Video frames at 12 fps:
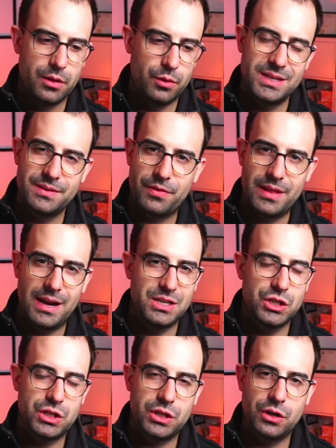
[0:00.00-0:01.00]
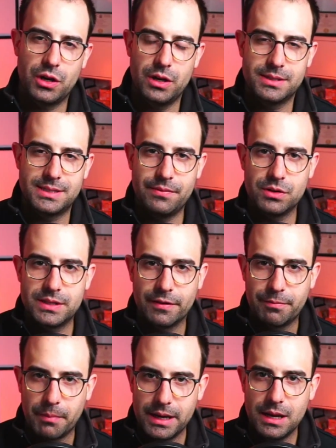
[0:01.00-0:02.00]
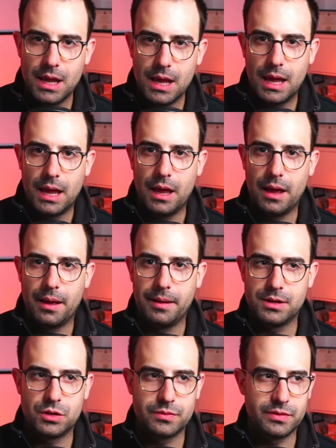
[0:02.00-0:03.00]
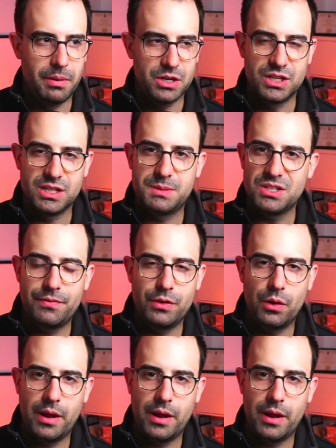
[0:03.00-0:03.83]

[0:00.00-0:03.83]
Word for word: The reason for that is just you're going to save yourself money uh, in terms of budget, especially if you don't